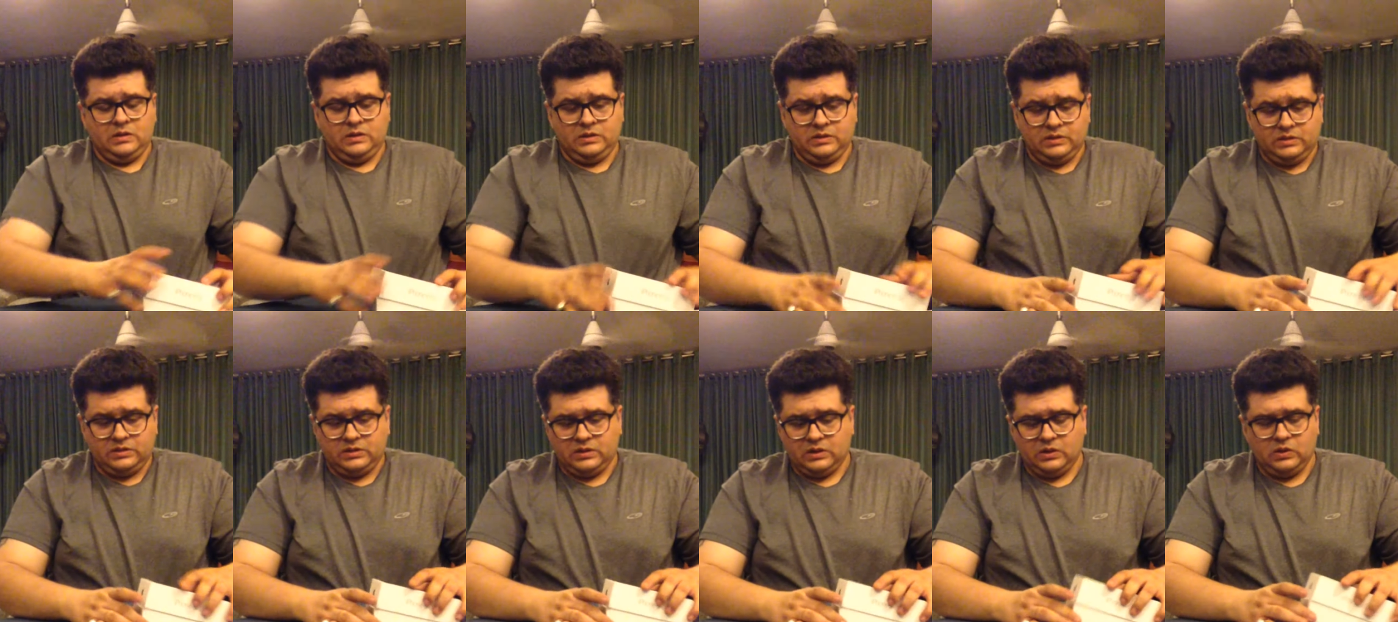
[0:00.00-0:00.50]

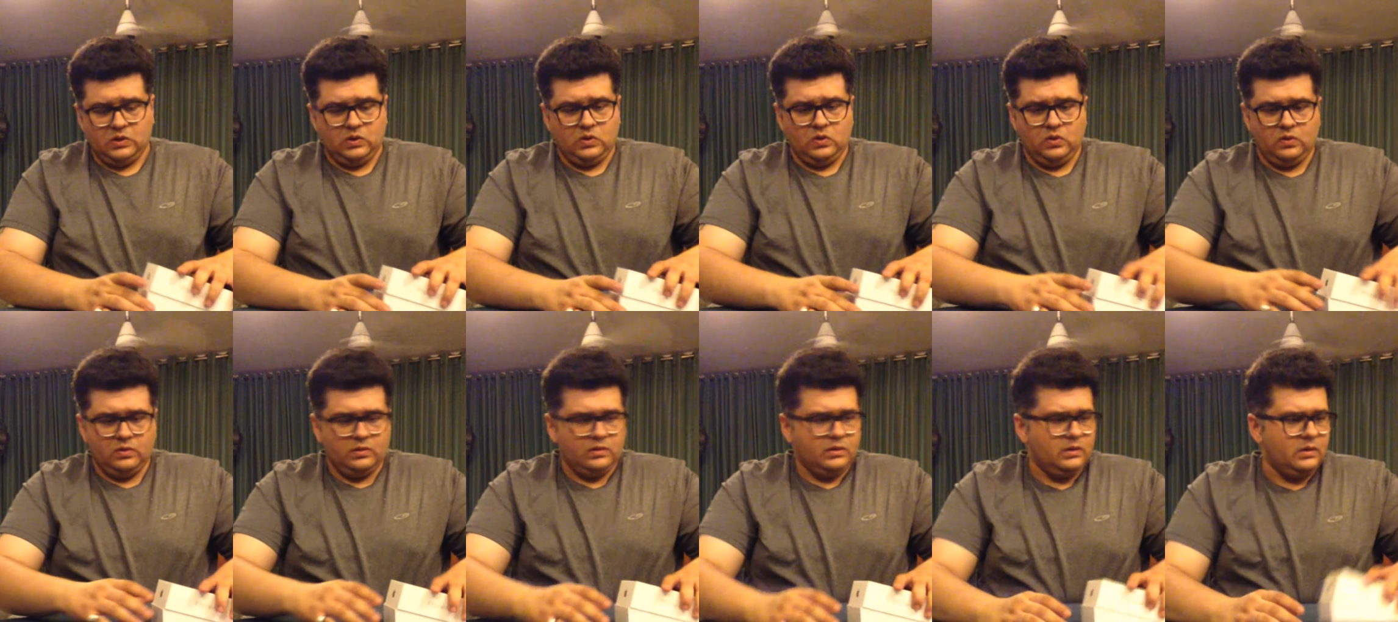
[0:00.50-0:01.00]

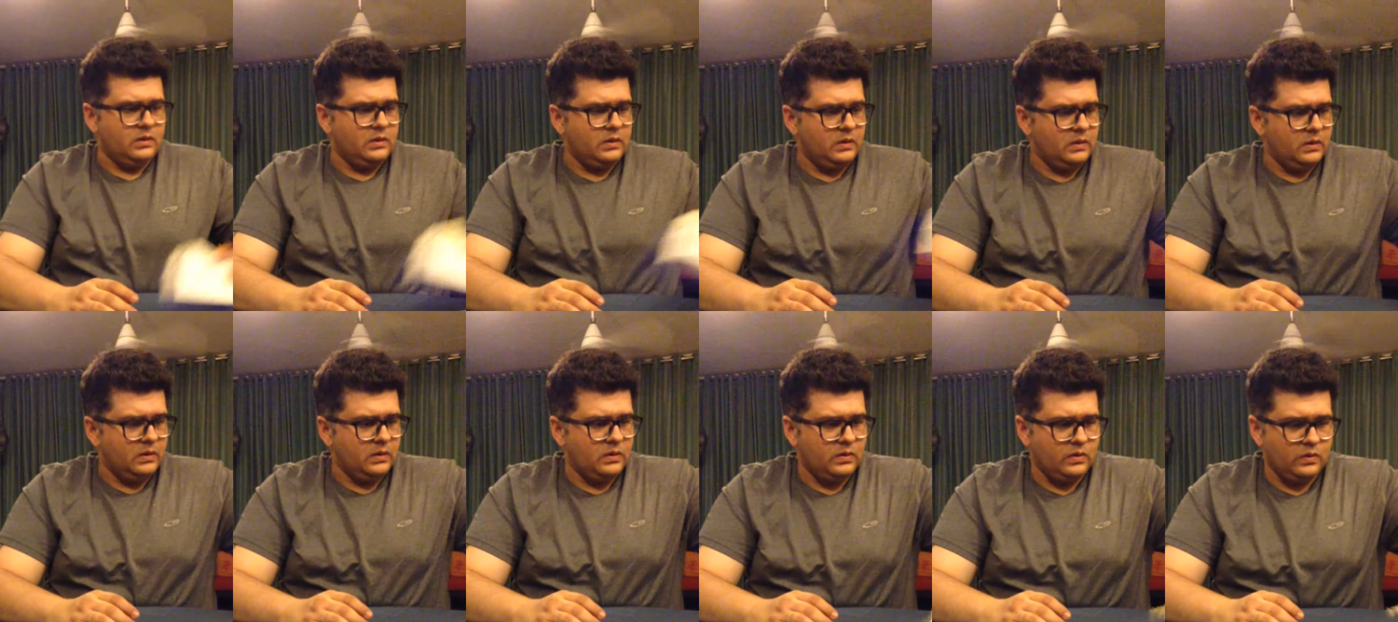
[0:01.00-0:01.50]
So
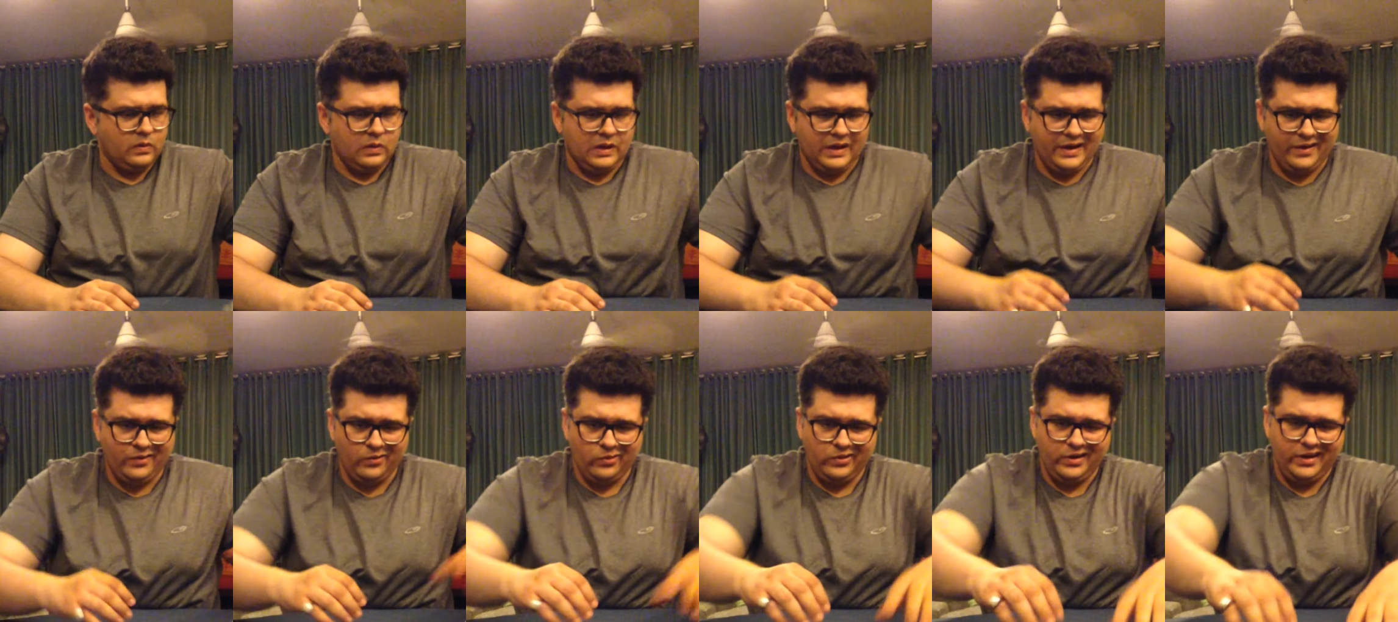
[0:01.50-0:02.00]
I
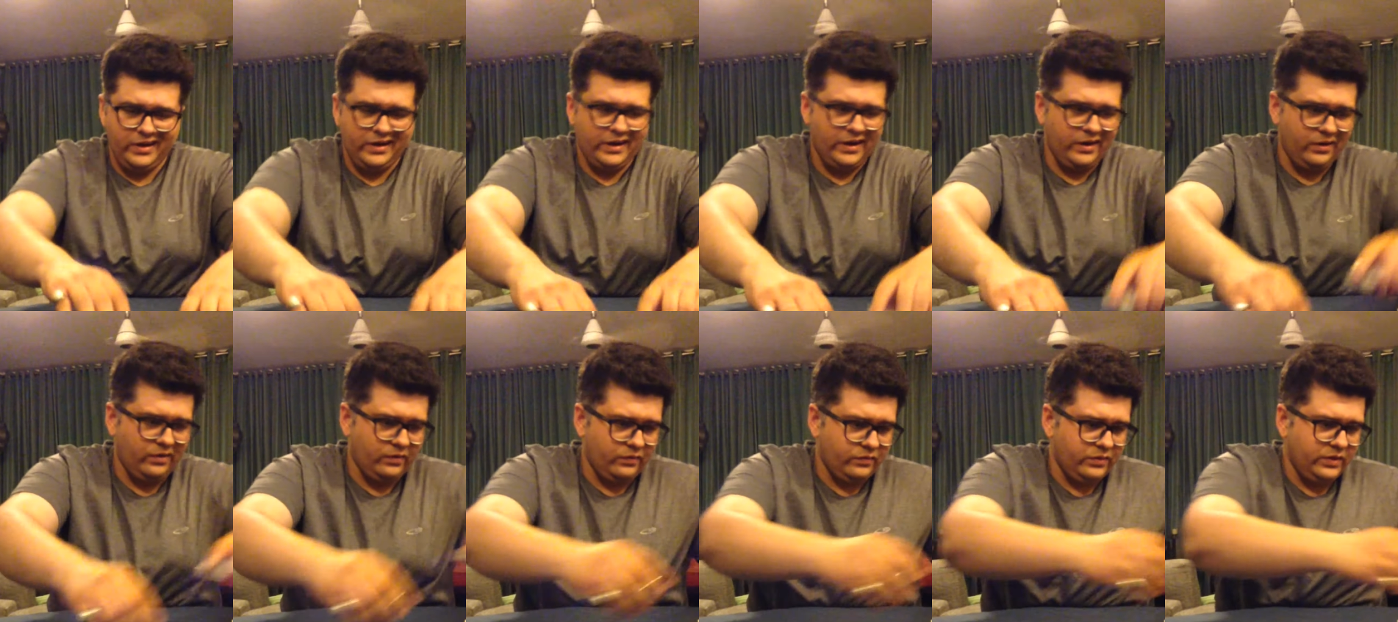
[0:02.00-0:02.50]
don't need
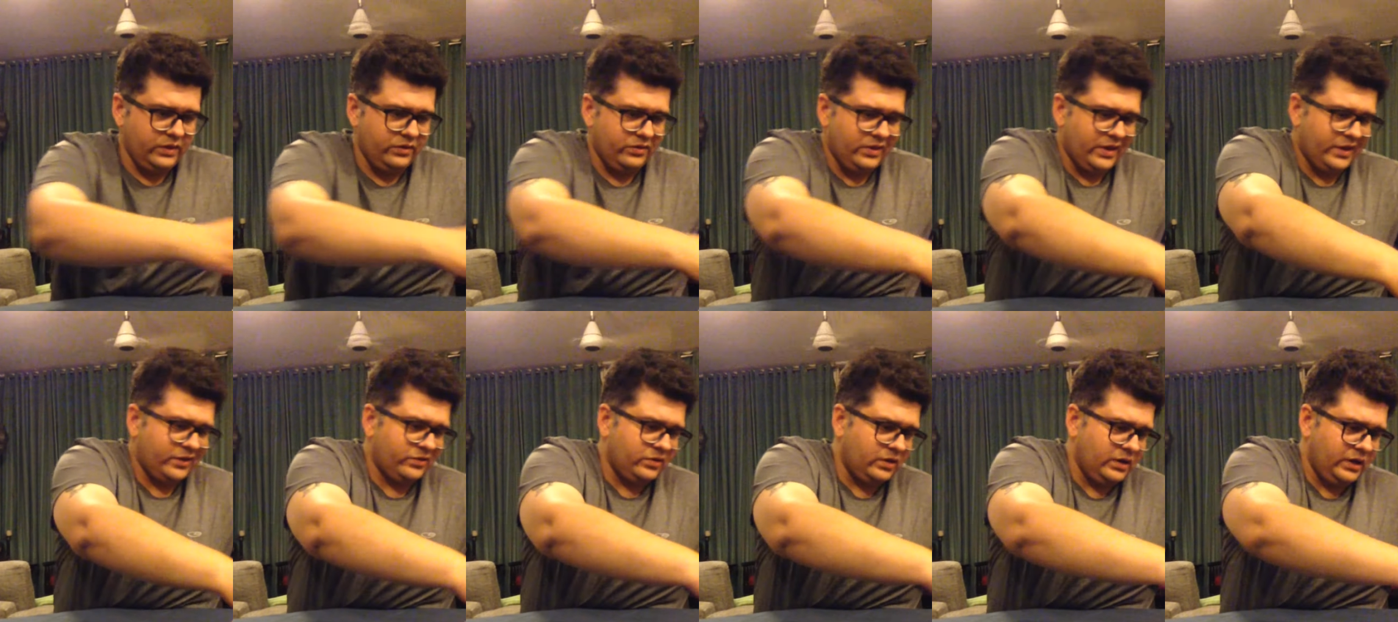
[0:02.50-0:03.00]
any of these
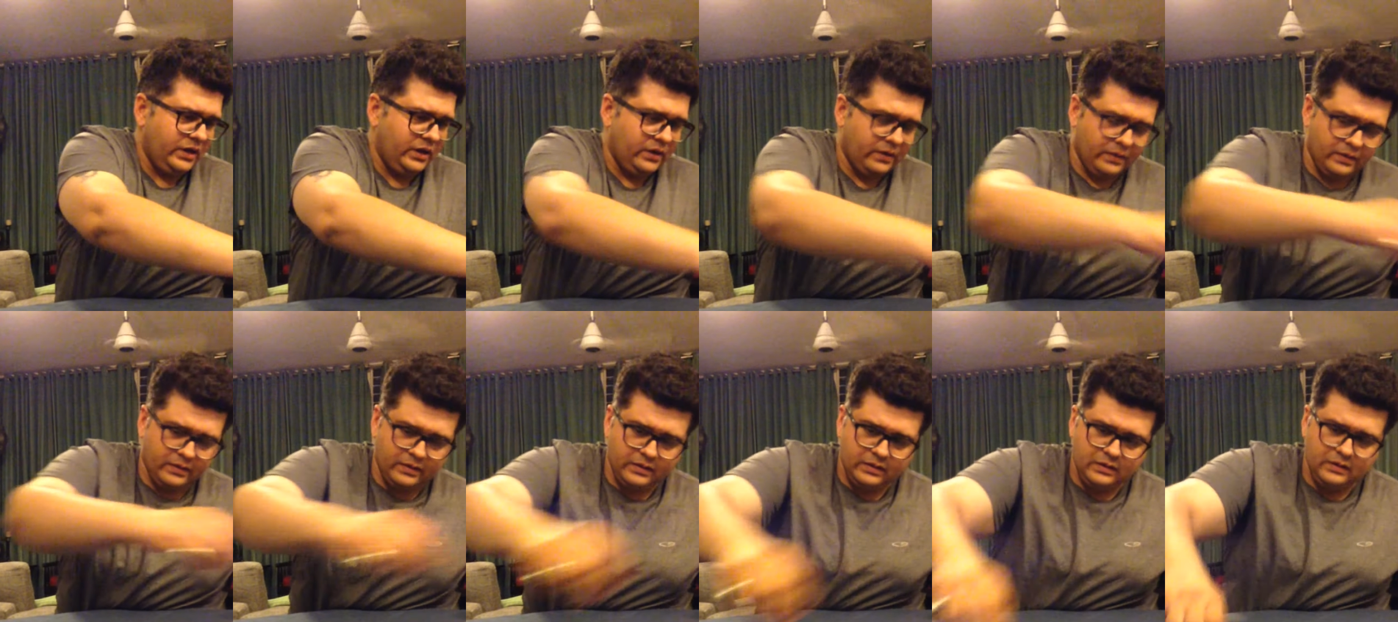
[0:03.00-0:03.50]
actually.
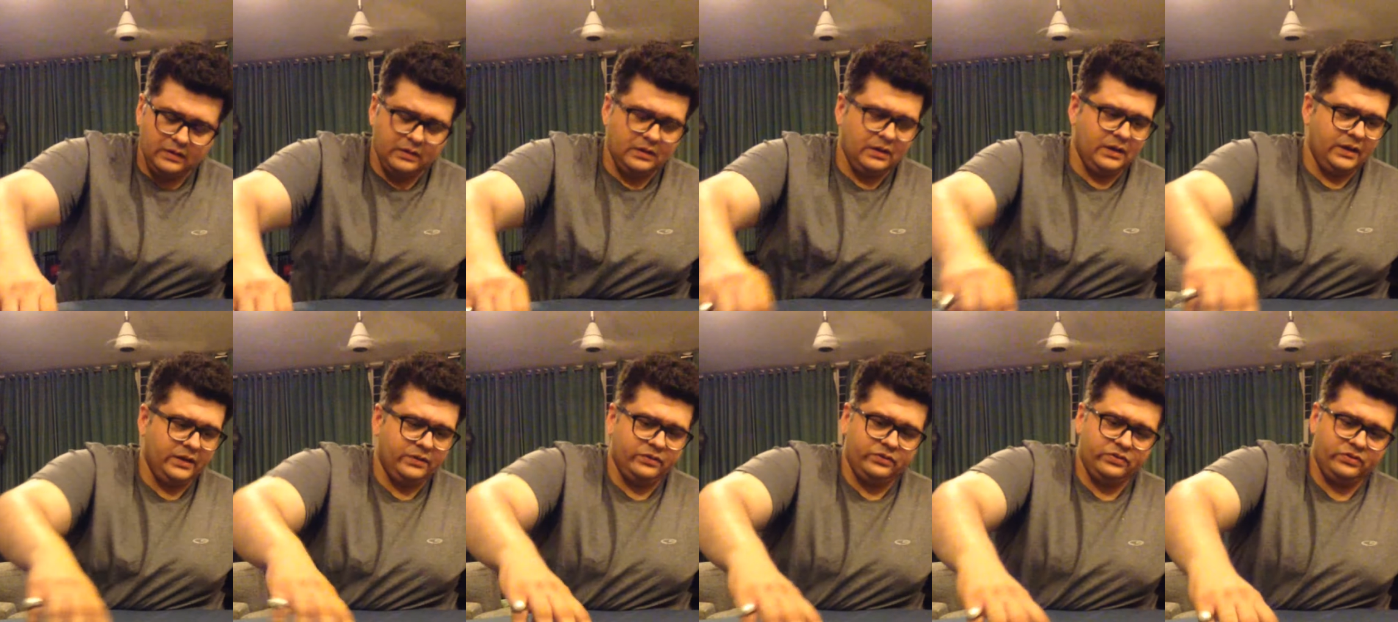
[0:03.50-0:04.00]

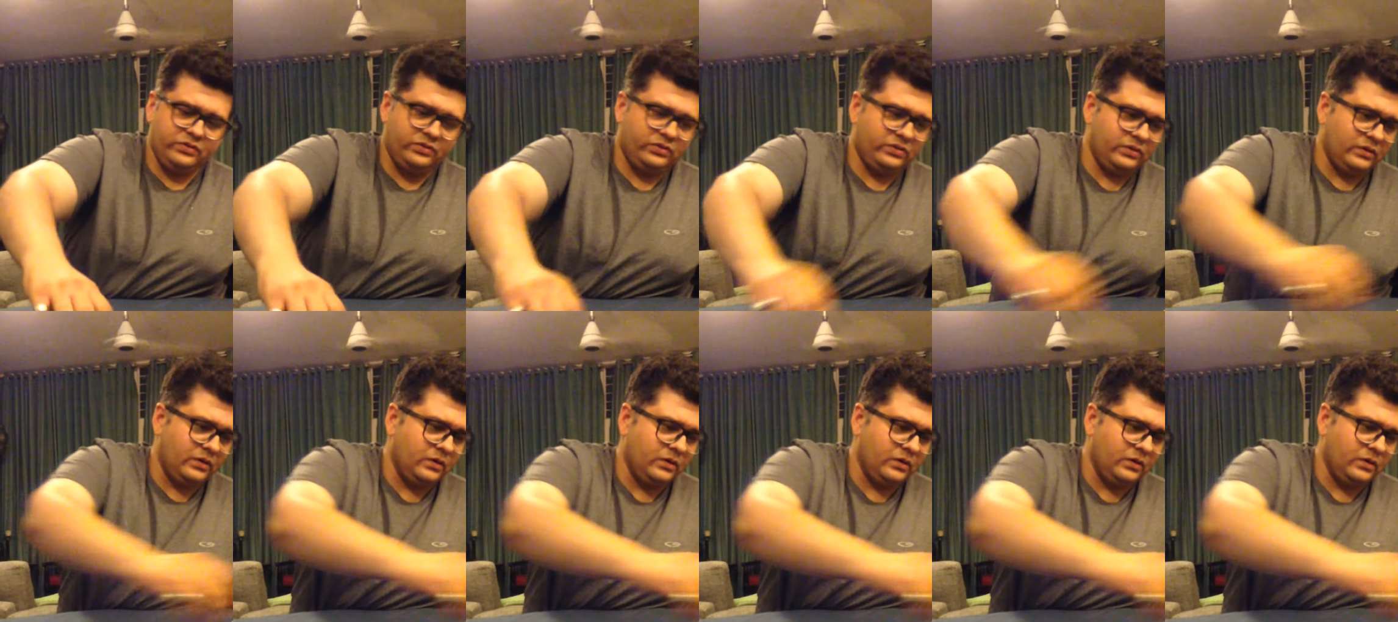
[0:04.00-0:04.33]
Let's